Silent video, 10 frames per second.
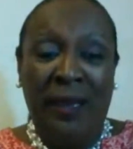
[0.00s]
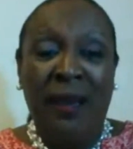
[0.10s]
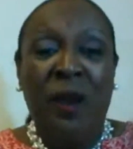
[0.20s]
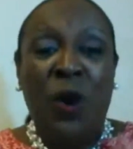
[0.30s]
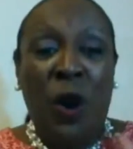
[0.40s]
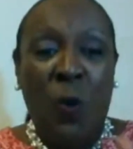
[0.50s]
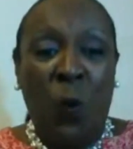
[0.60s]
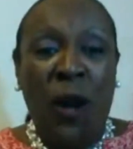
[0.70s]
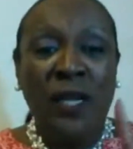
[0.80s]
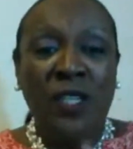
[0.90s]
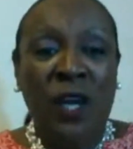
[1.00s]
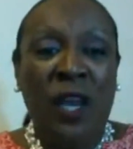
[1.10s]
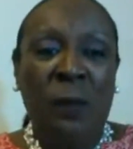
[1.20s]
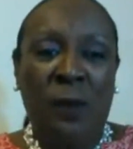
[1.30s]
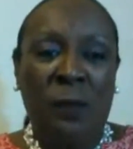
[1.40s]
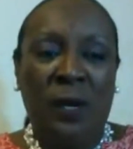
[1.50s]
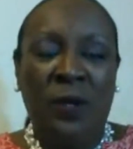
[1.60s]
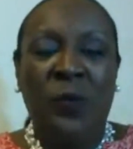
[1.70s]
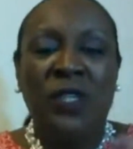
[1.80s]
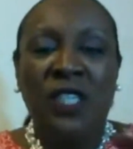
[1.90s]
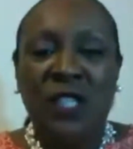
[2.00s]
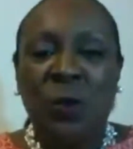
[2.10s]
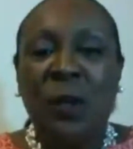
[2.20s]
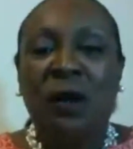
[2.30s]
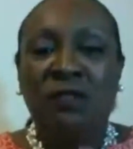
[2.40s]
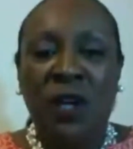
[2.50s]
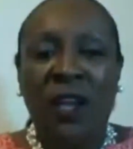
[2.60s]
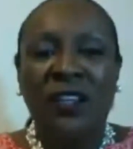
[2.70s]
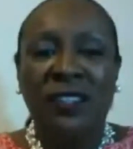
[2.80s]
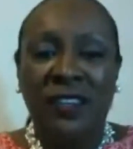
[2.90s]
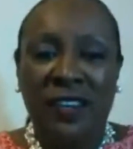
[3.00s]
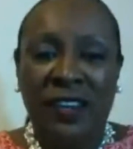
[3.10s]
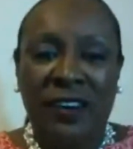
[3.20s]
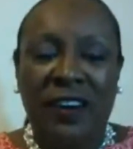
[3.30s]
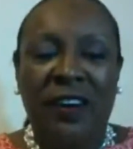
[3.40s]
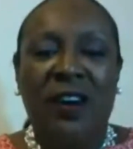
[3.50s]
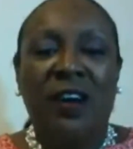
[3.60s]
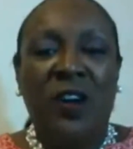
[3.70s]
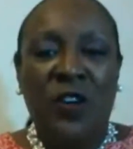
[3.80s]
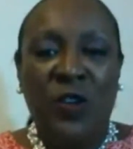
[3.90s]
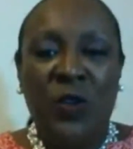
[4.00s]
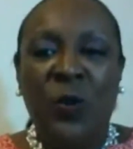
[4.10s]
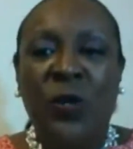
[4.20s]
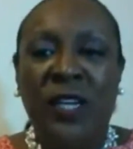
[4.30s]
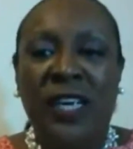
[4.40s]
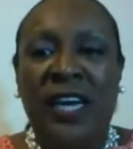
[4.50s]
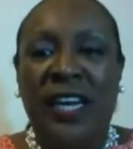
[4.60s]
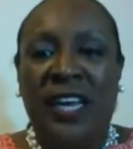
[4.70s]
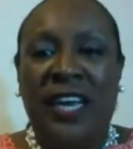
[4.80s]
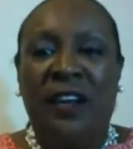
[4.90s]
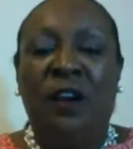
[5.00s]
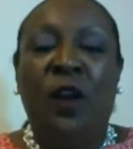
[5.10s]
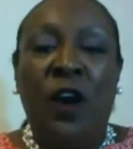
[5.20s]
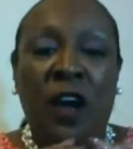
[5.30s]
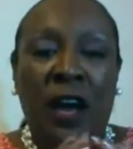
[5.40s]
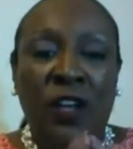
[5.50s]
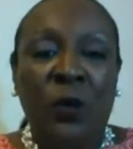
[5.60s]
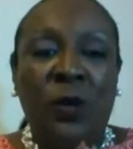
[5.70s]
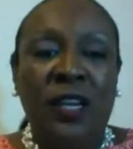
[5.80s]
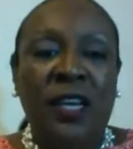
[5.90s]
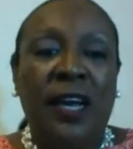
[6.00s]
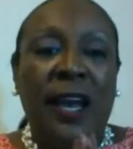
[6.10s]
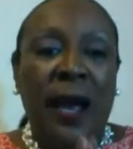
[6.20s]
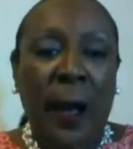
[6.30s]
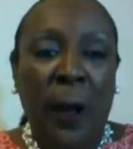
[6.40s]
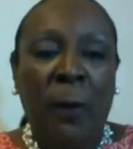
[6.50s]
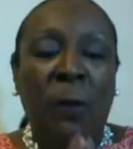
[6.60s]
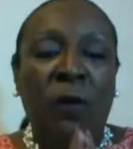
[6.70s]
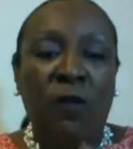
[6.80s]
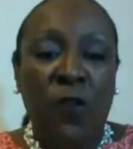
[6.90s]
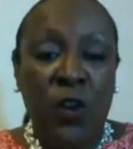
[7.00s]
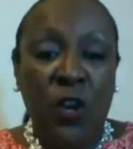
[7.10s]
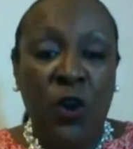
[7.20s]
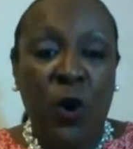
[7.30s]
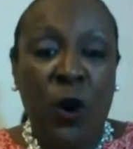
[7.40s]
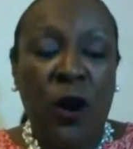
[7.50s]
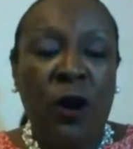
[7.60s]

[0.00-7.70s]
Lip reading: $1 per month, which is $12 a year. You can get in and you can get help for your